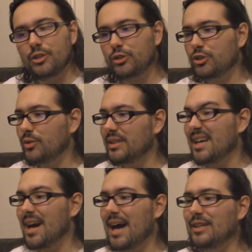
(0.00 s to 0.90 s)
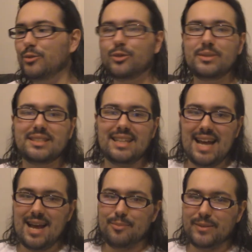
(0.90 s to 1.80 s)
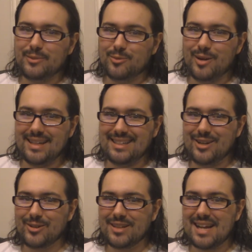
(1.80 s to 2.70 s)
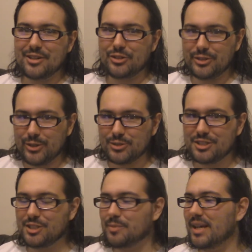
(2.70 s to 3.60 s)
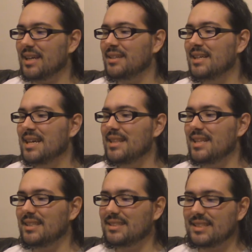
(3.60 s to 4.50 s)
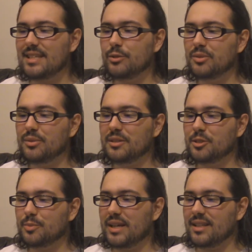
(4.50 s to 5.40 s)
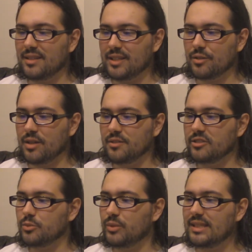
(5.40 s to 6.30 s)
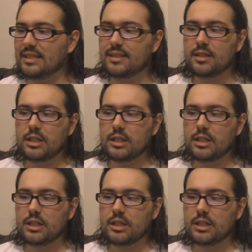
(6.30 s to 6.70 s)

So yeah, I don't know what's going to happen when Conan actually goes to Japan. They said he would be going to Japan later on this week.